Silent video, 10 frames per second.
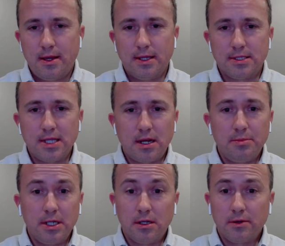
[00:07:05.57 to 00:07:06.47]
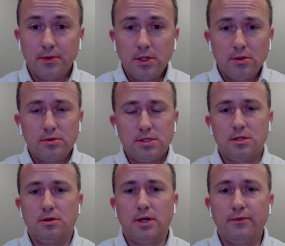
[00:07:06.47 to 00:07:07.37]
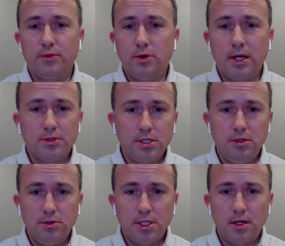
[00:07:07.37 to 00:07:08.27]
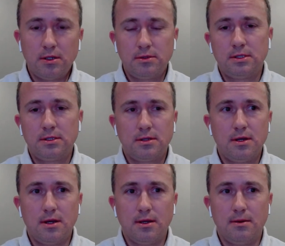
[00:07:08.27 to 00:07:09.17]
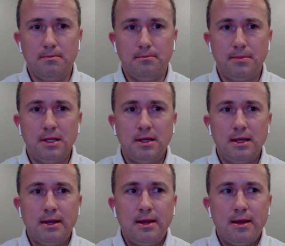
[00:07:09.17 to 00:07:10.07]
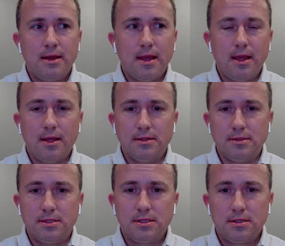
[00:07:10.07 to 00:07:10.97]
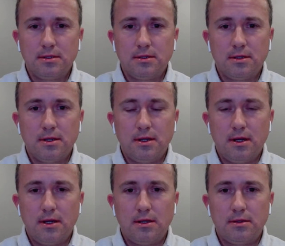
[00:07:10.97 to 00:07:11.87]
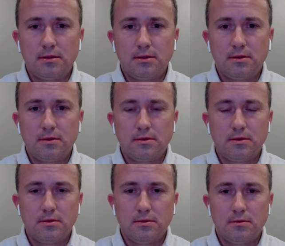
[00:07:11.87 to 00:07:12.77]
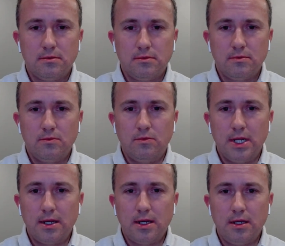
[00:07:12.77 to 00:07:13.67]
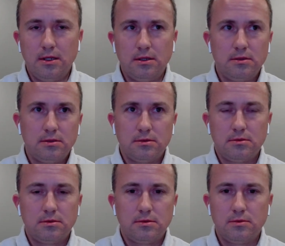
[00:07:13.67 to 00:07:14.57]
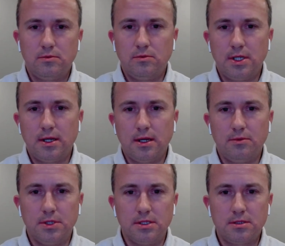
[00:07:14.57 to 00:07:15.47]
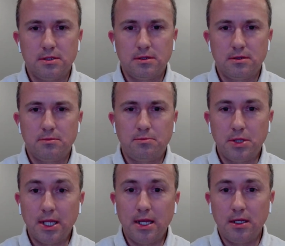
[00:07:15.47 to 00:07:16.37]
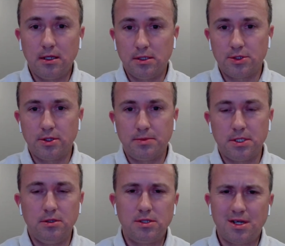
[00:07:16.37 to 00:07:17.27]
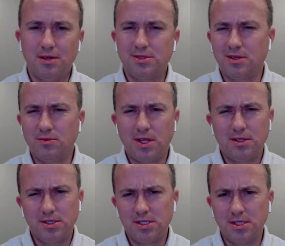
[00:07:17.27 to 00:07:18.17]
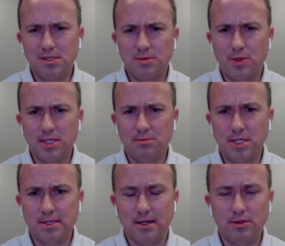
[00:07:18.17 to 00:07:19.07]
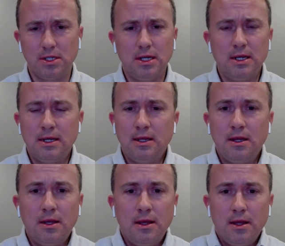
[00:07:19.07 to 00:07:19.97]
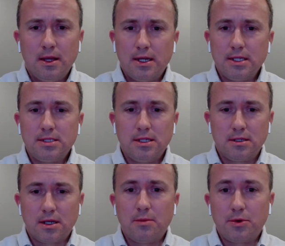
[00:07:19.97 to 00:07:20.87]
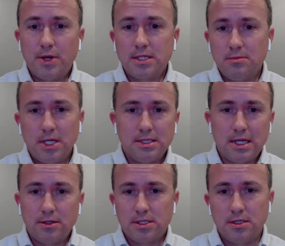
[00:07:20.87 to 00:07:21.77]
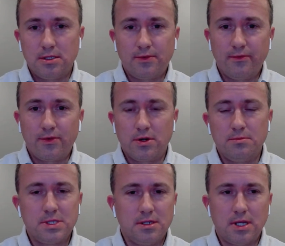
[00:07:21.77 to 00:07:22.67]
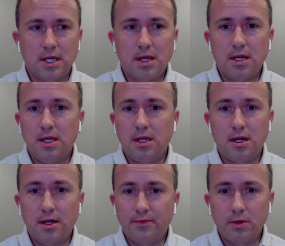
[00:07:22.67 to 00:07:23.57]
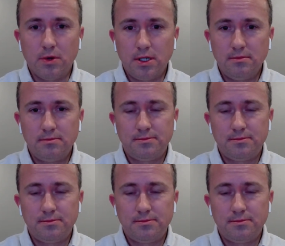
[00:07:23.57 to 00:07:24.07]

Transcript: and set up an interview. So I flew out to Utah. Um, and uh, when I when I was planning the trip to Utah, I was like, well, I'll just send some resumes out. And I sent a couple resumes out to different firms, and I got a hit on every one.